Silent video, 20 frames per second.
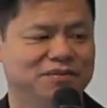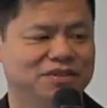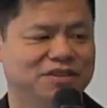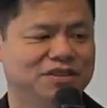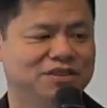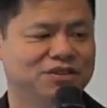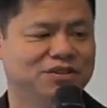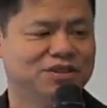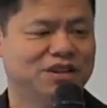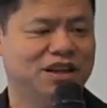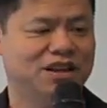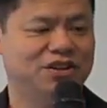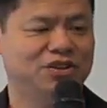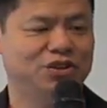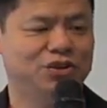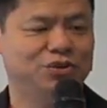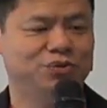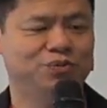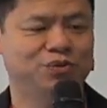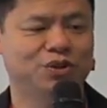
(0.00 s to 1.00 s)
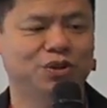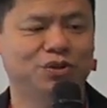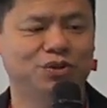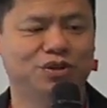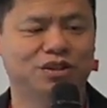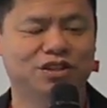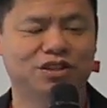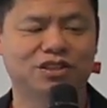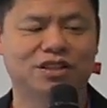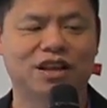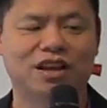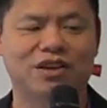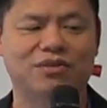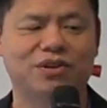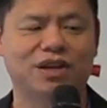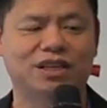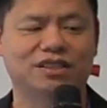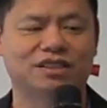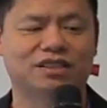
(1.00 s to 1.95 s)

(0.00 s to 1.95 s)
This is kind of new. So just think of it.